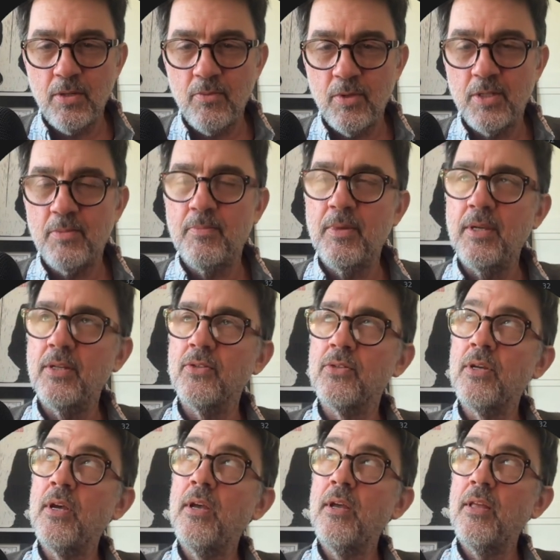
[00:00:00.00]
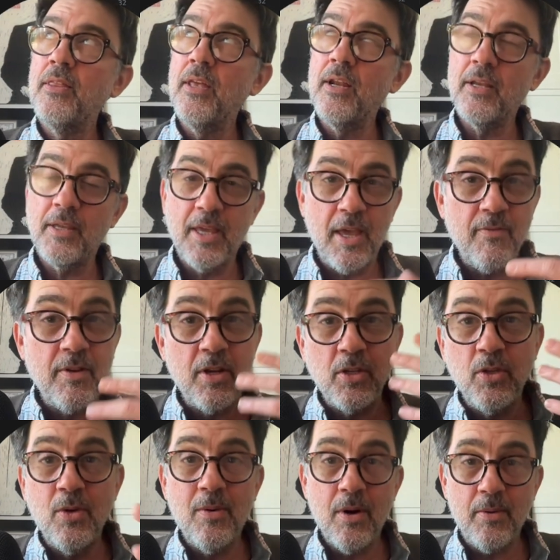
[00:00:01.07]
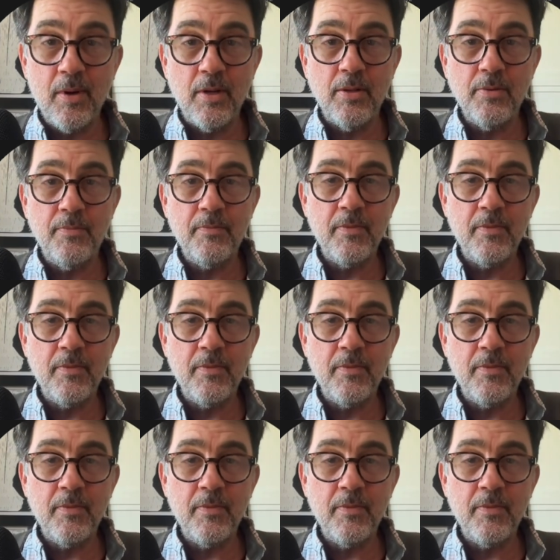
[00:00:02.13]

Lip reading: which means that it gave it a URL,